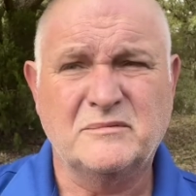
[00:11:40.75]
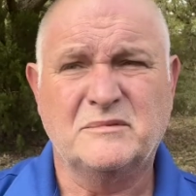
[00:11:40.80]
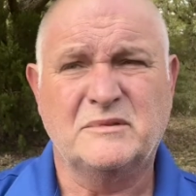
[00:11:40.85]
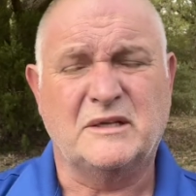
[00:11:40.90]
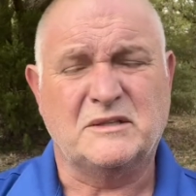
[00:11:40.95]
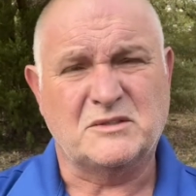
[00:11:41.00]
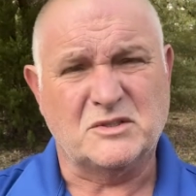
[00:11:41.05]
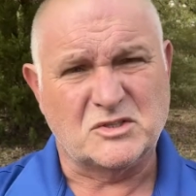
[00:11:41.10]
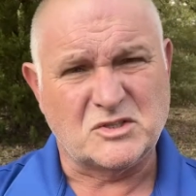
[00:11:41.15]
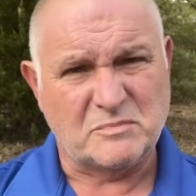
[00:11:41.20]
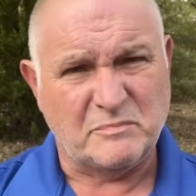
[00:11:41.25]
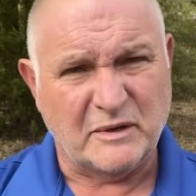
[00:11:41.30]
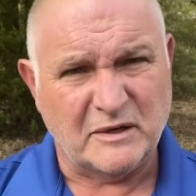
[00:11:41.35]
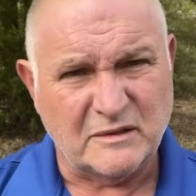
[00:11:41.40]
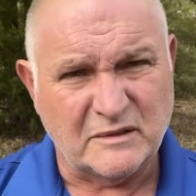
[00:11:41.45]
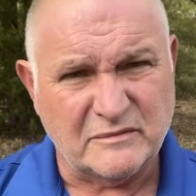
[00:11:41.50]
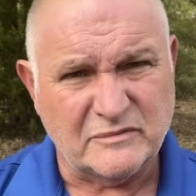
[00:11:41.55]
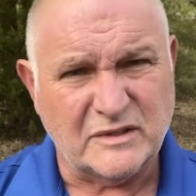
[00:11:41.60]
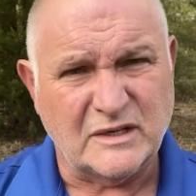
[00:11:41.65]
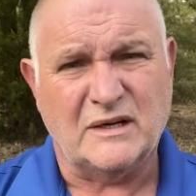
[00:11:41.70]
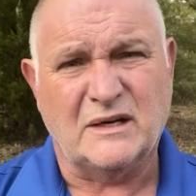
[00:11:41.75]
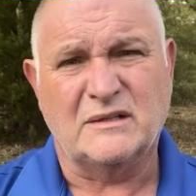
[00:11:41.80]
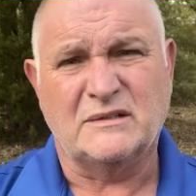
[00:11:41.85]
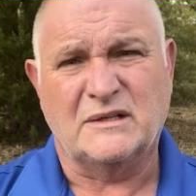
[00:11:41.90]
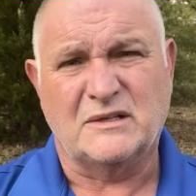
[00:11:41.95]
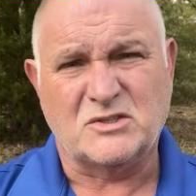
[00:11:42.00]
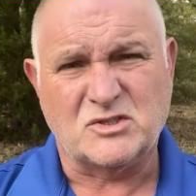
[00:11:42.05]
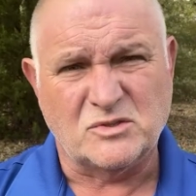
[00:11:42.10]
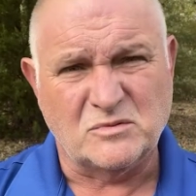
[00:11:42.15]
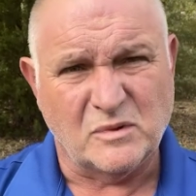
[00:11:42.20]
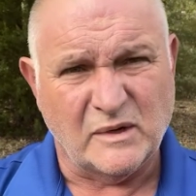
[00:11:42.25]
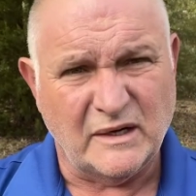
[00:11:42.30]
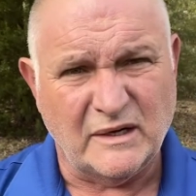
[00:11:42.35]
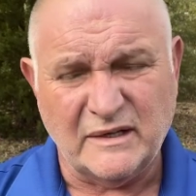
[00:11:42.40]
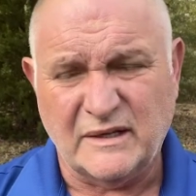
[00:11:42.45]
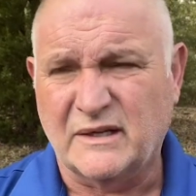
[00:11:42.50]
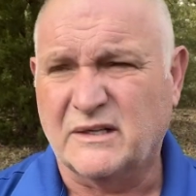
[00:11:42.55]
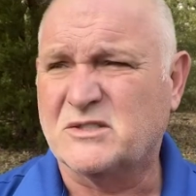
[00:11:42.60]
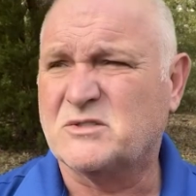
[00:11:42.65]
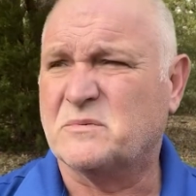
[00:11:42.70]
That the Spirit of God that's
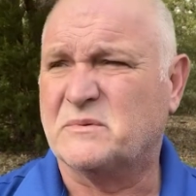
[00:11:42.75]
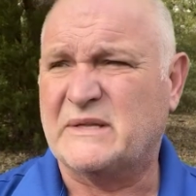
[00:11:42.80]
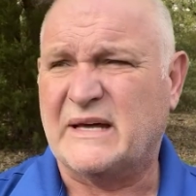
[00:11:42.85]
dwelling us with